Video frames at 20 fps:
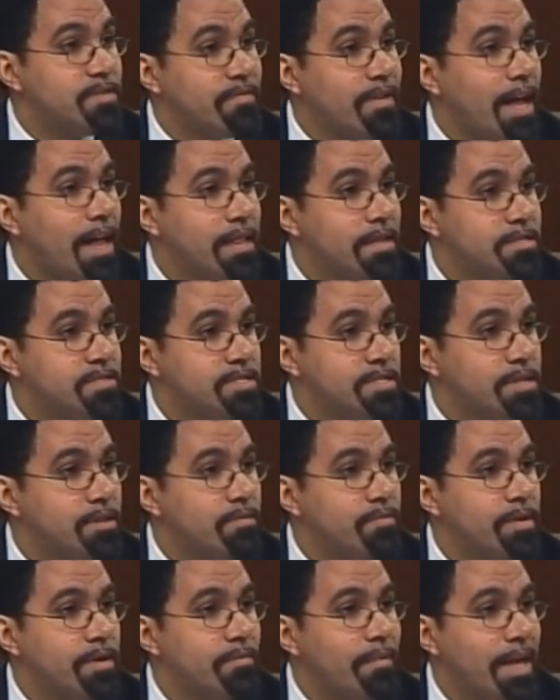college and
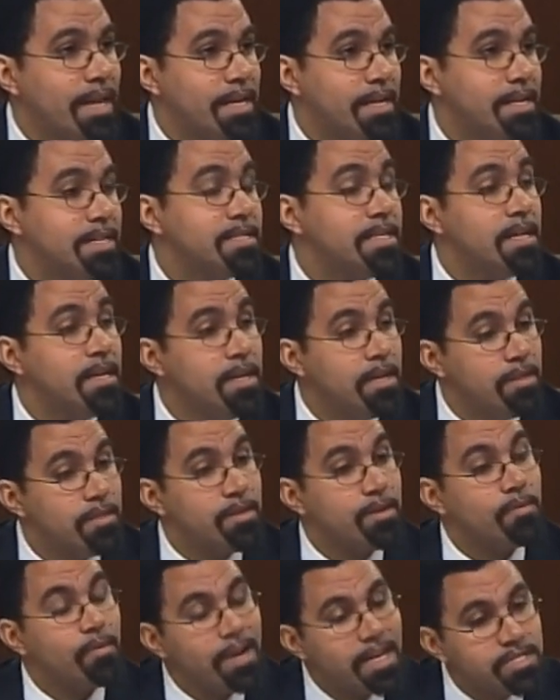career readiness. The
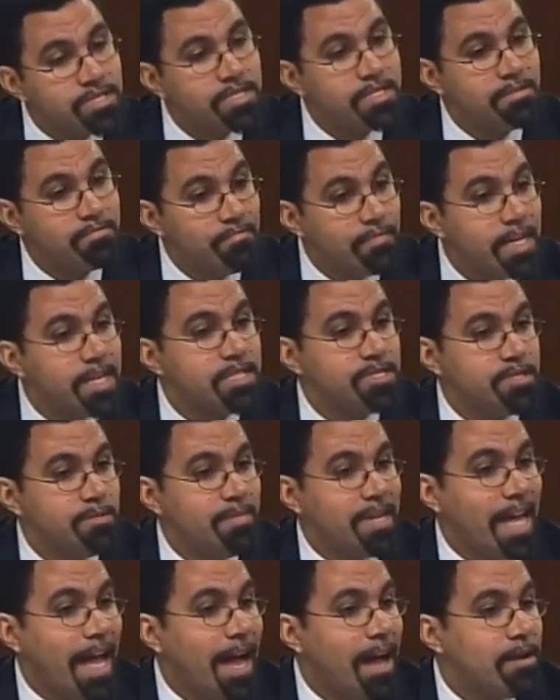question really should be
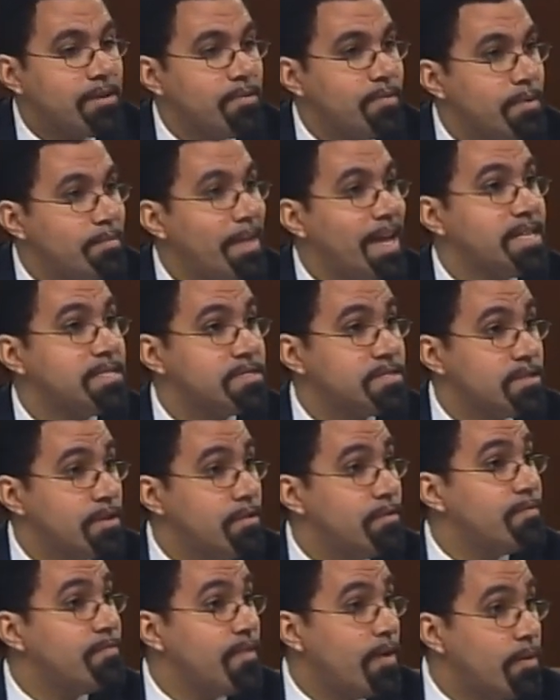how do we best go
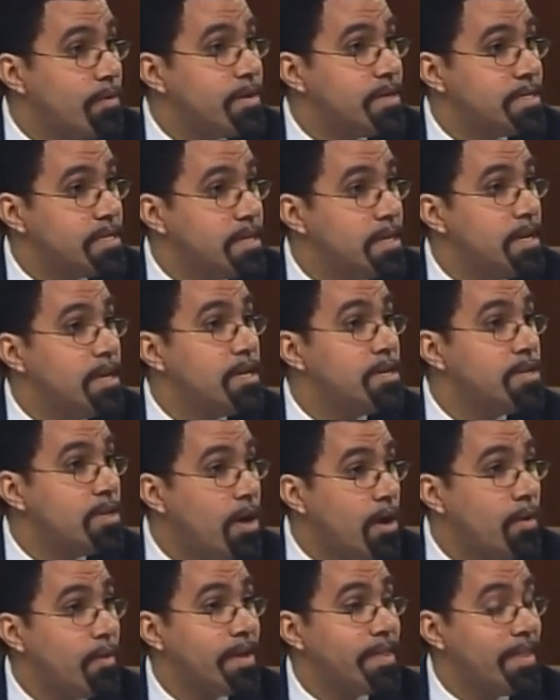forward,
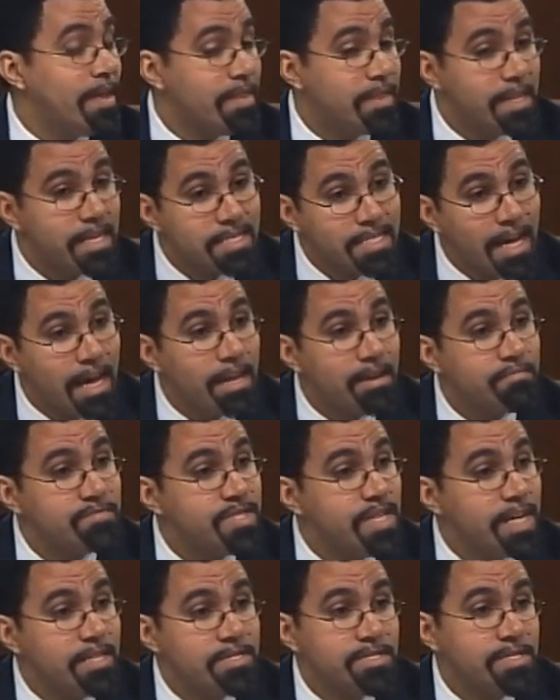knowing that this kind of
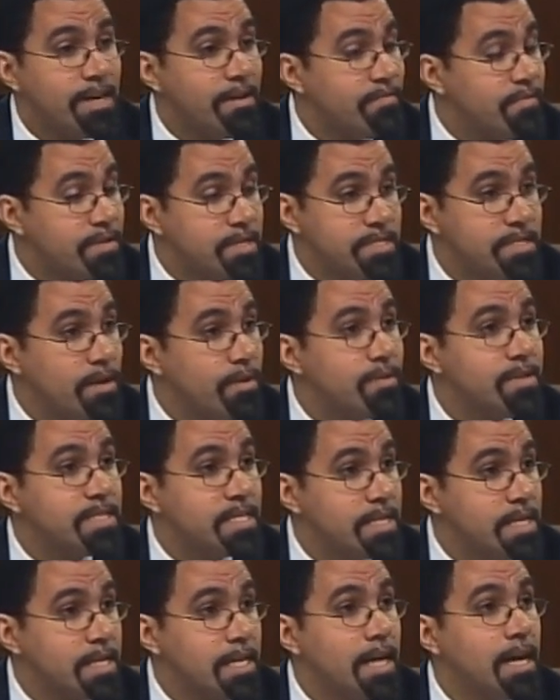change effort is always
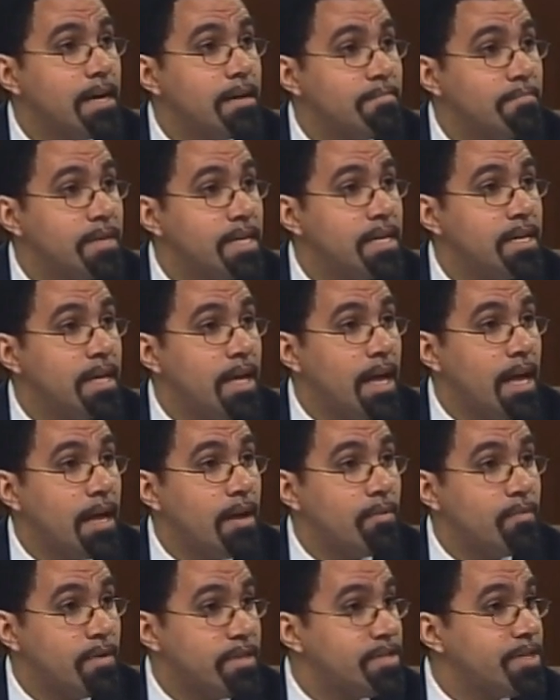going to come uh,
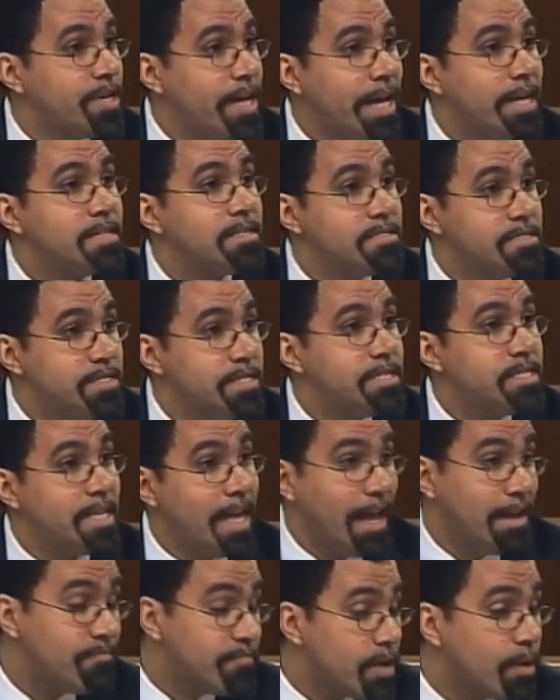with challenges
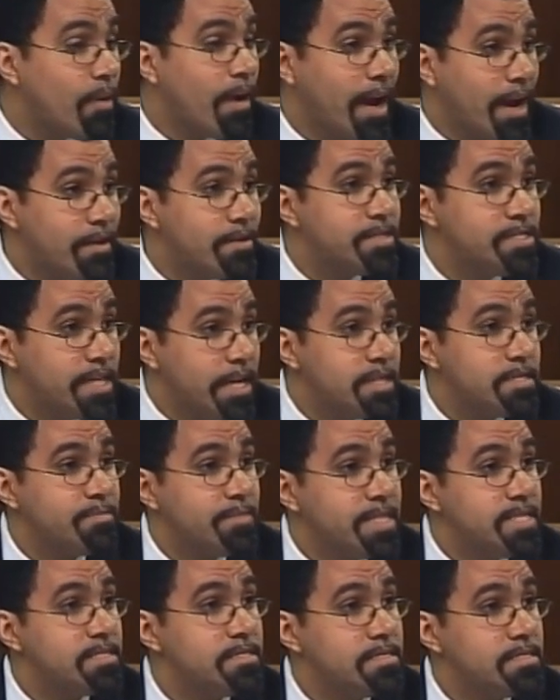and require adjustments.